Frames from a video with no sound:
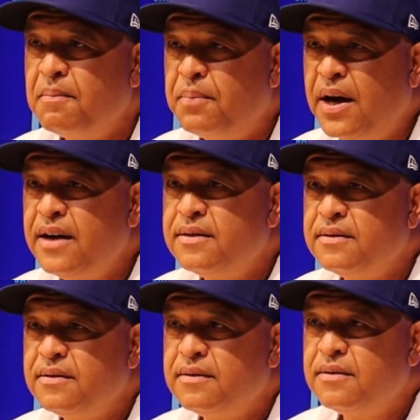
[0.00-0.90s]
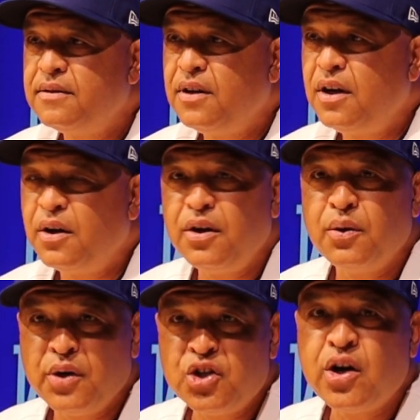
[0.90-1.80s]
But when
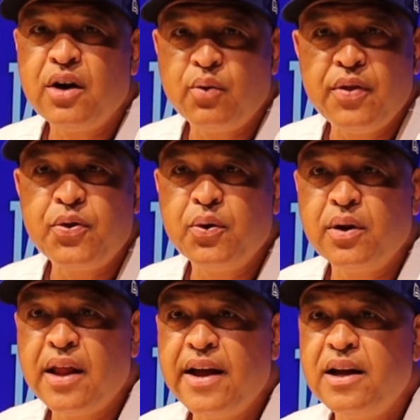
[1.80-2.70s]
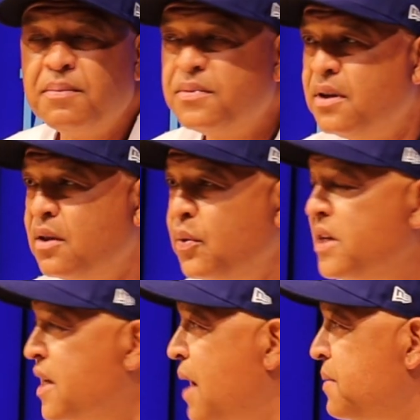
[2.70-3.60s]
you're trying to run through a lineup
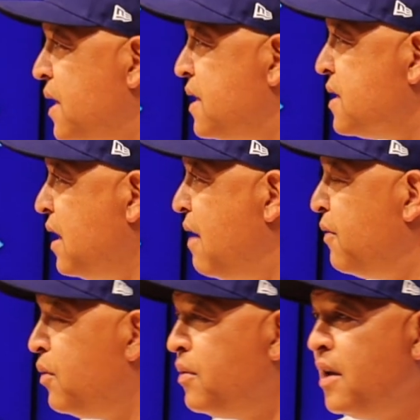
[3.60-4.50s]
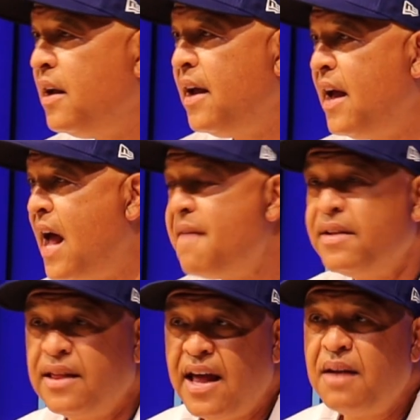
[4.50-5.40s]
three times at this level,
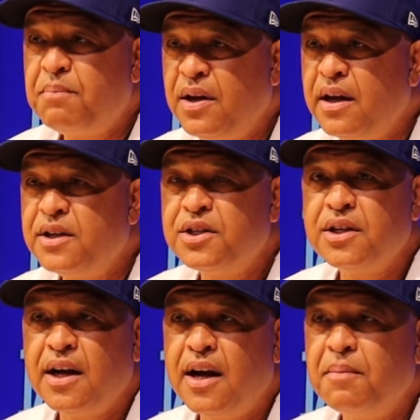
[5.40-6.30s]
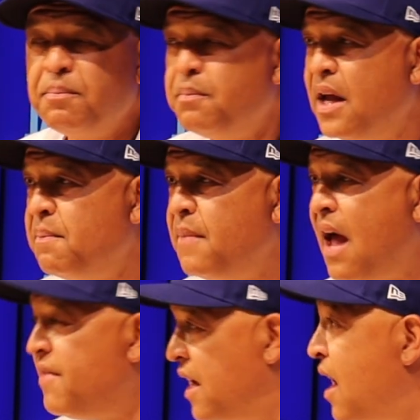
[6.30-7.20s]
having that pitch and
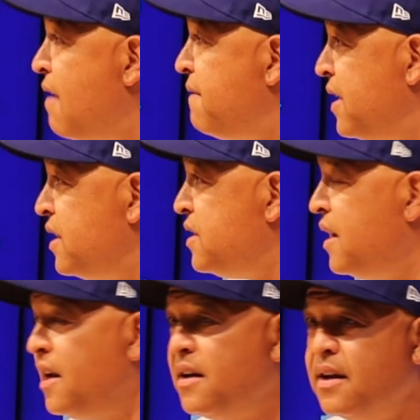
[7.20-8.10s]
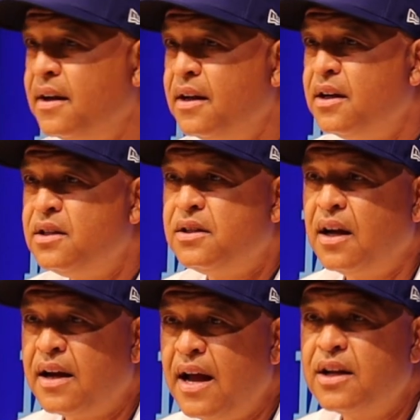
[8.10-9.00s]
having confidence in it
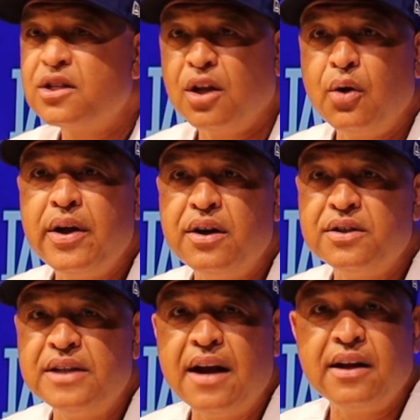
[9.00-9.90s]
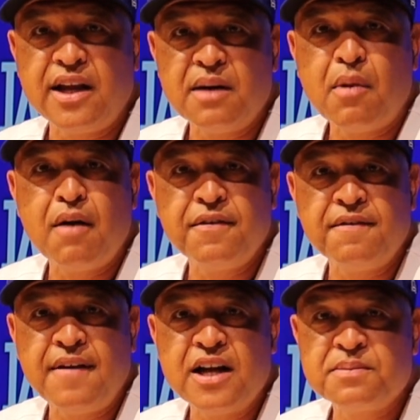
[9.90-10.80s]
to kind of slow hitters down and get them off your
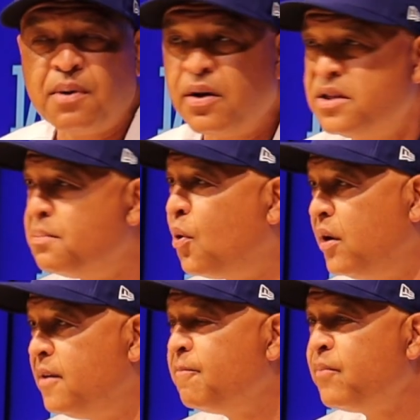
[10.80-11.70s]
fastball is important.